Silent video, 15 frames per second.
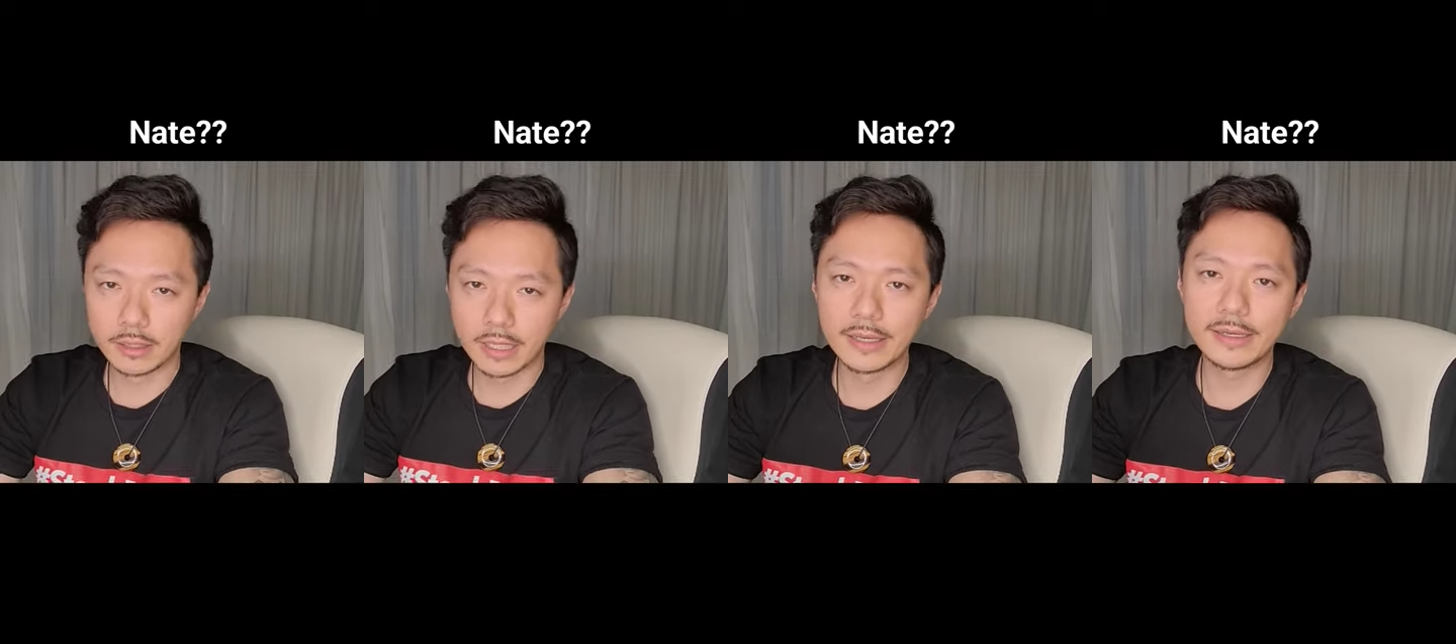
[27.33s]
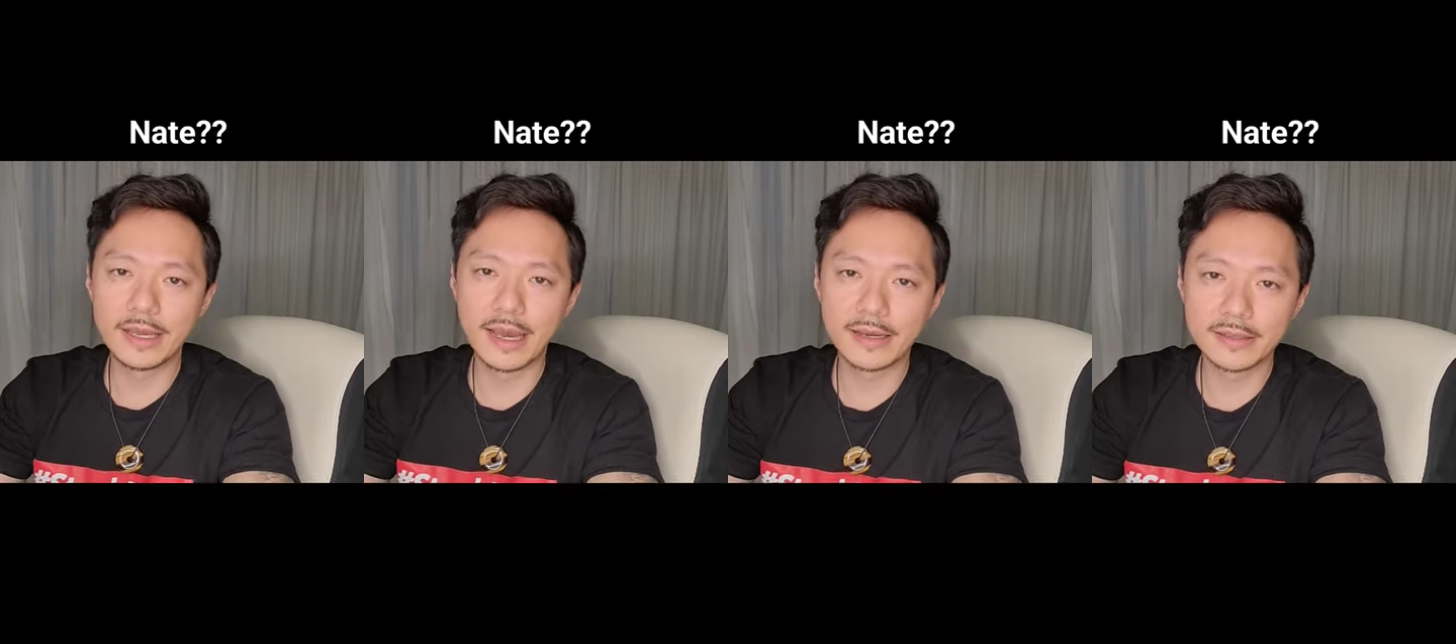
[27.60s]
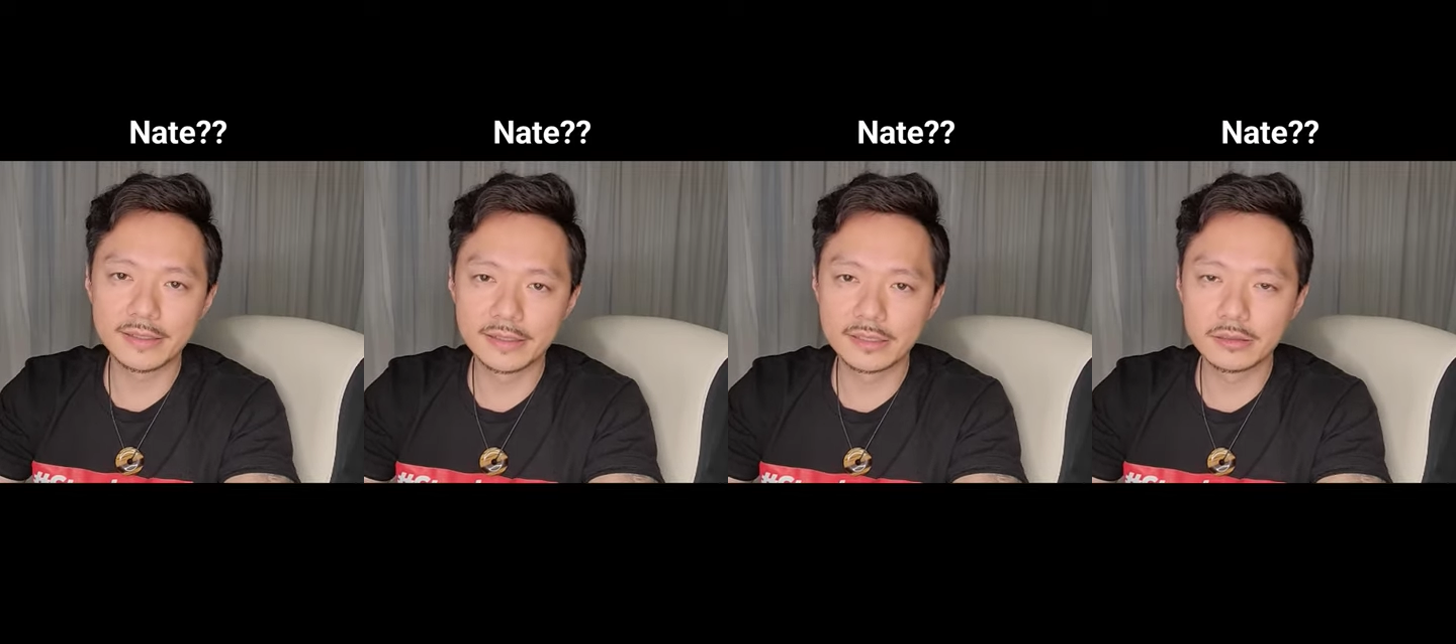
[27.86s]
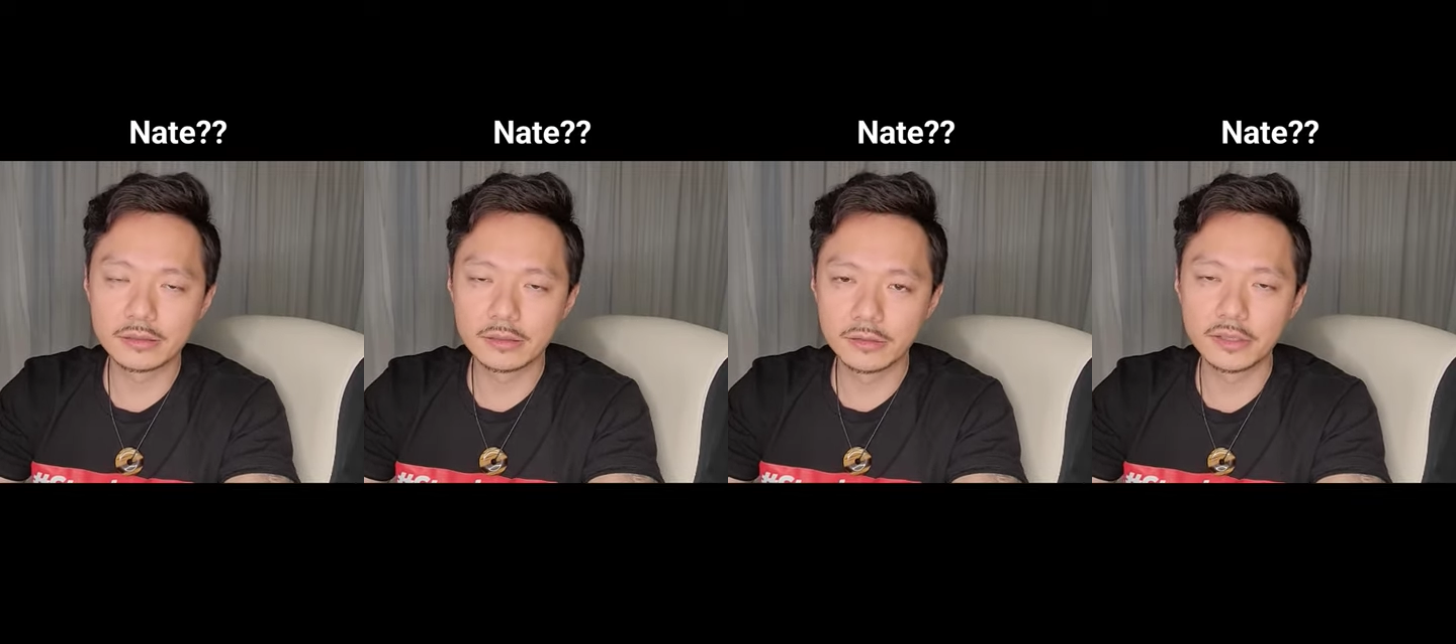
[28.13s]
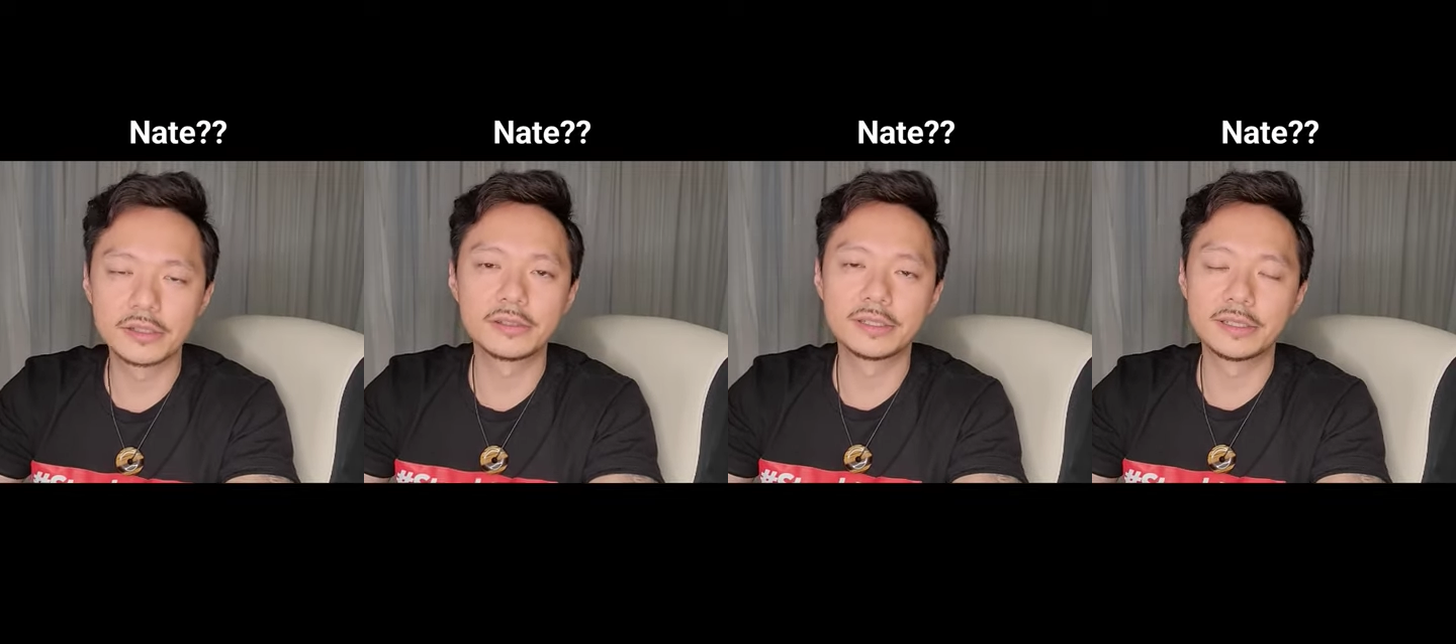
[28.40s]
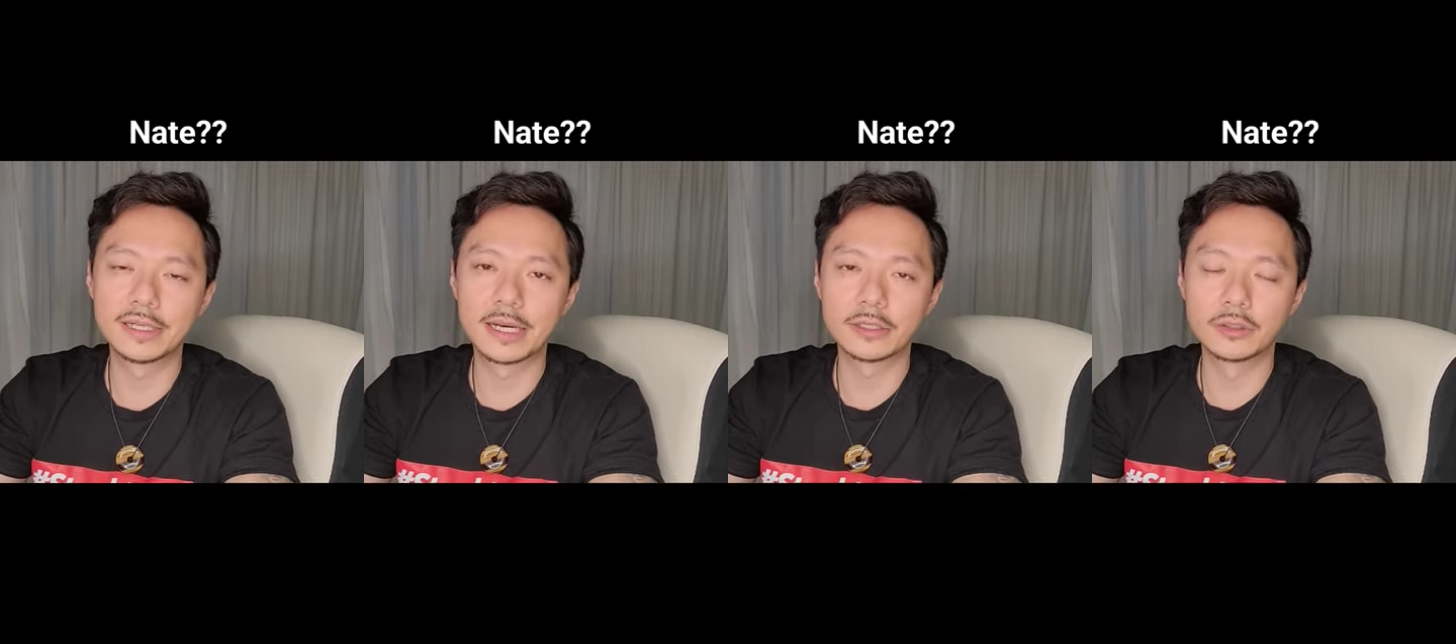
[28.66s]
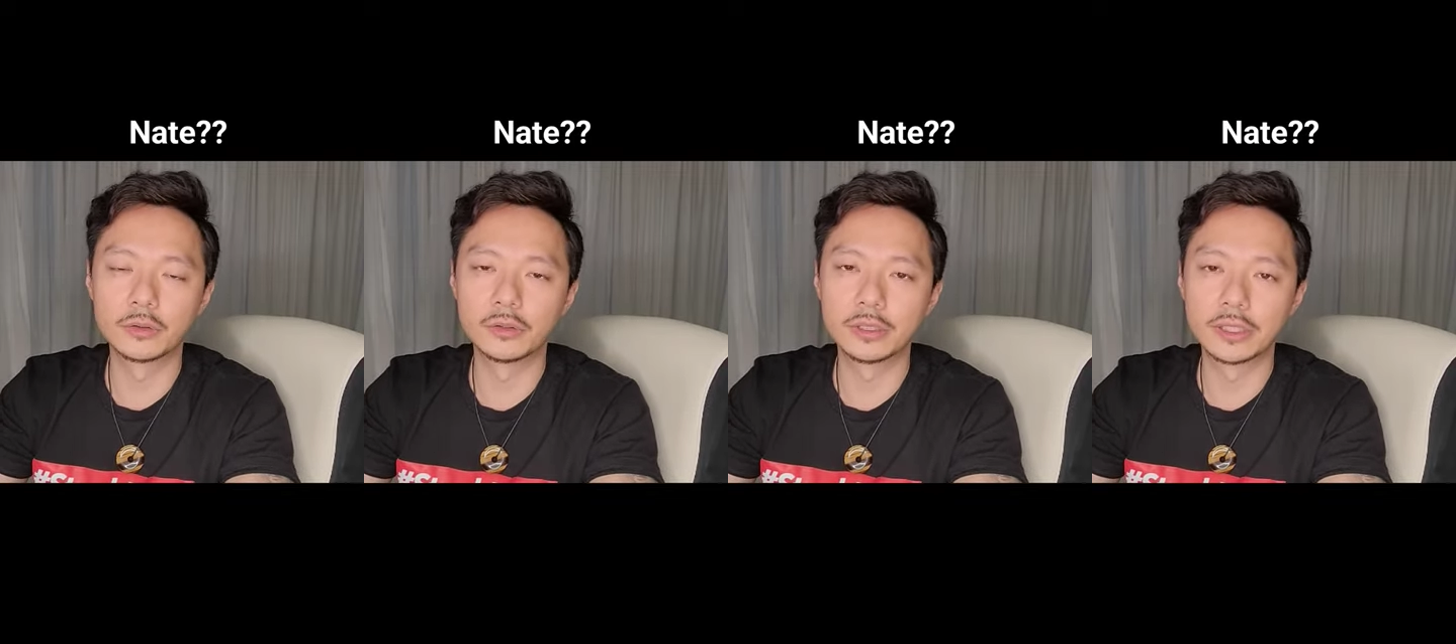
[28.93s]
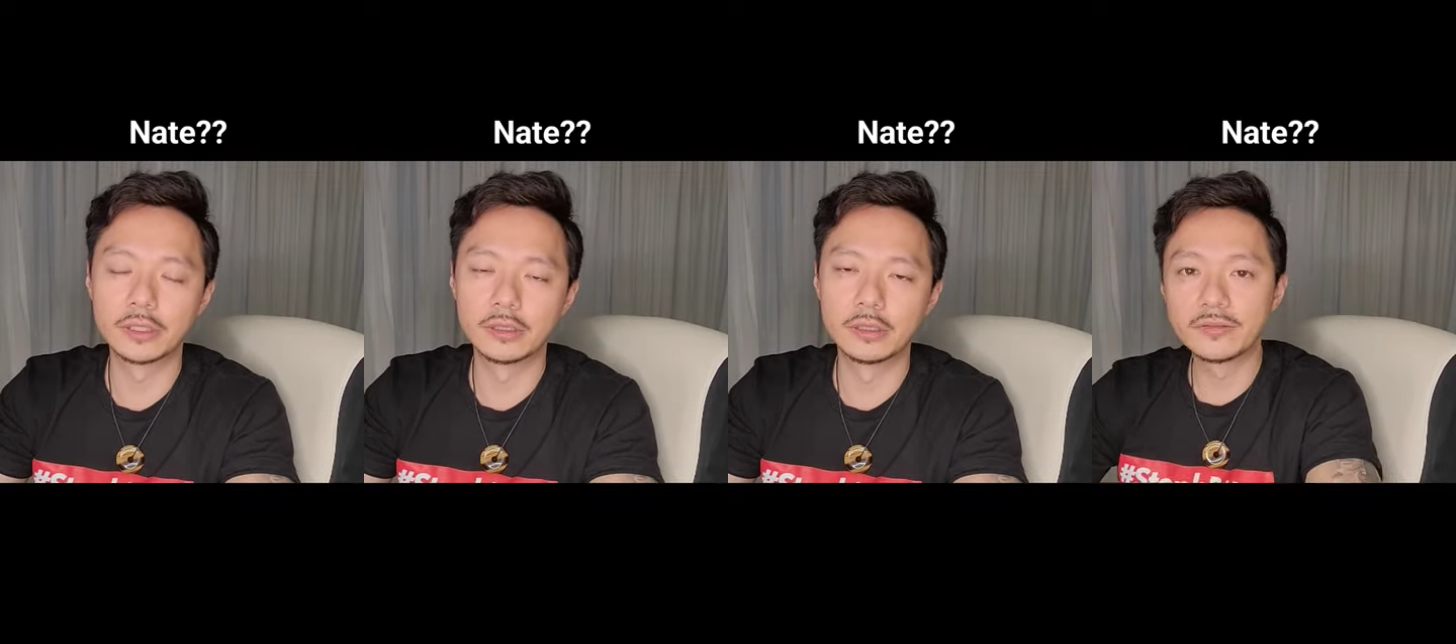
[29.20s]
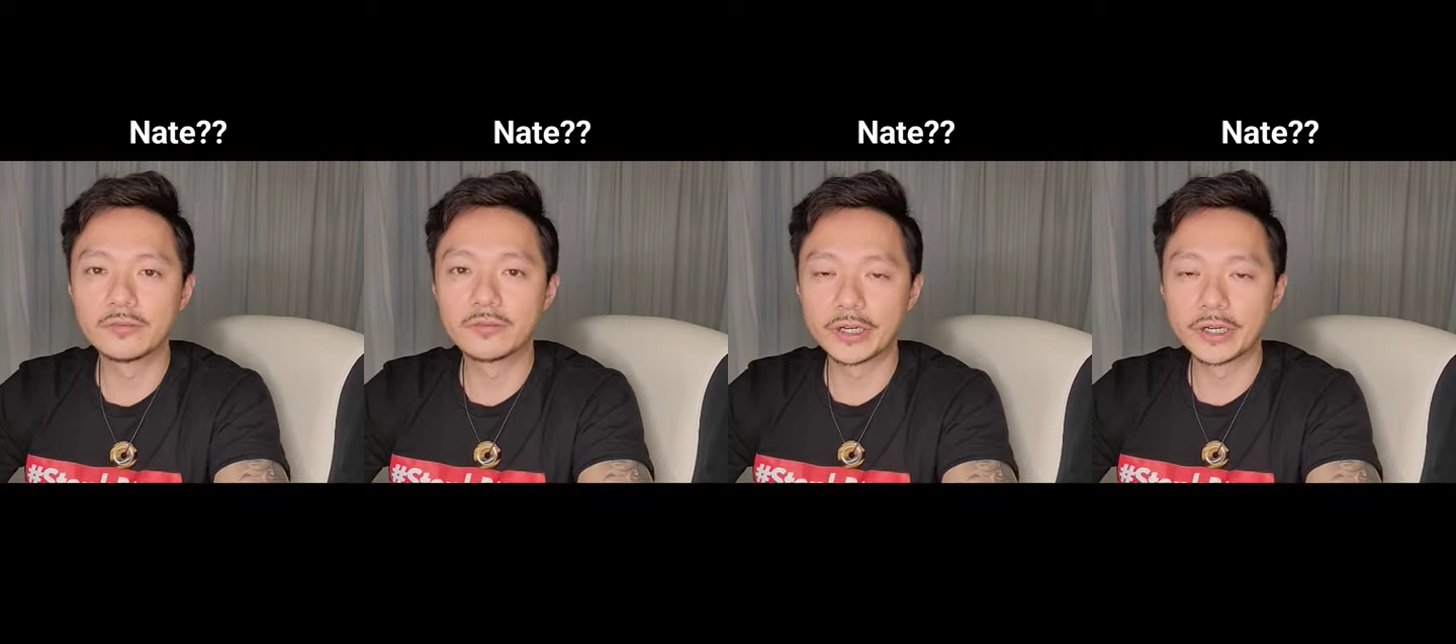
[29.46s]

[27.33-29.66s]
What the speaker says: Kenny Atkinson, clearly not doing it.